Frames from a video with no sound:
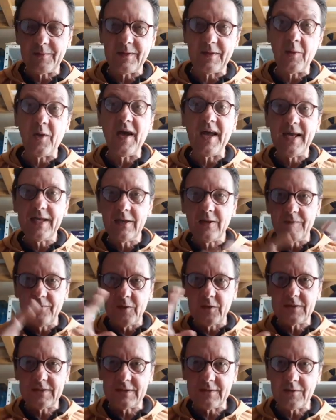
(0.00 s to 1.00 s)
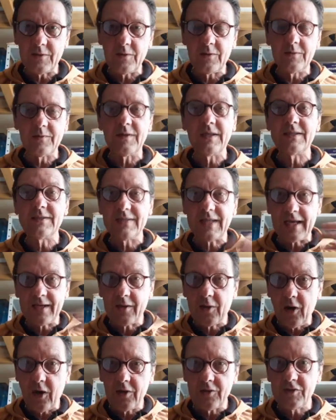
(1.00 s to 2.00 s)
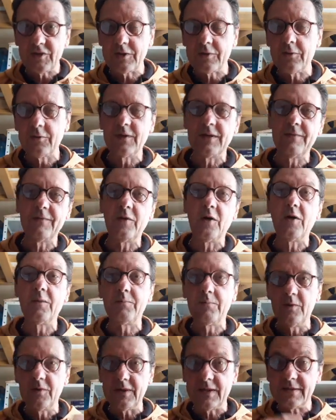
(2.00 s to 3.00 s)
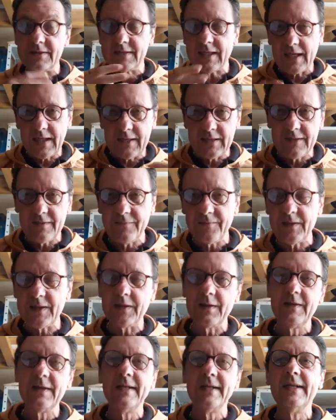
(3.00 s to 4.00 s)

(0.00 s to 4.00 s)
ahead of us in psychological development and scientific.